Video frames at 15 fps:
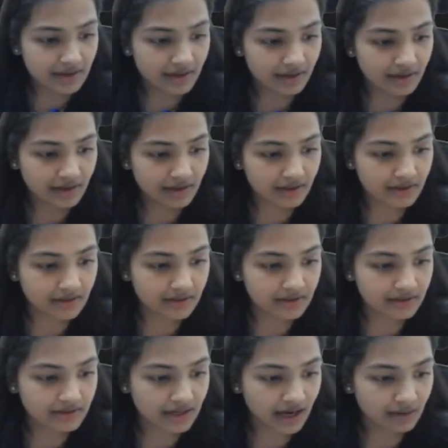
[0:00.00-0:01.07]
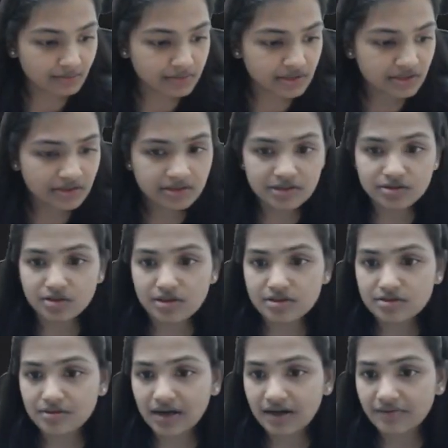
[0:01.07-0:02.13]
carbon is
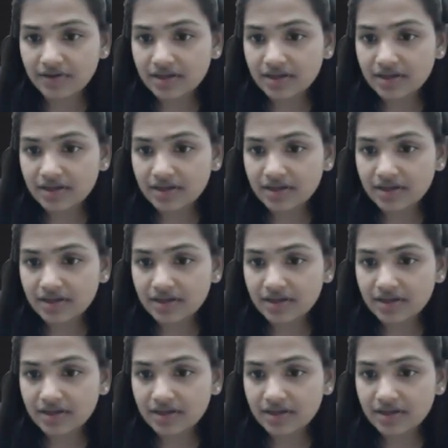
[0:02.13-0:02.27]
also having,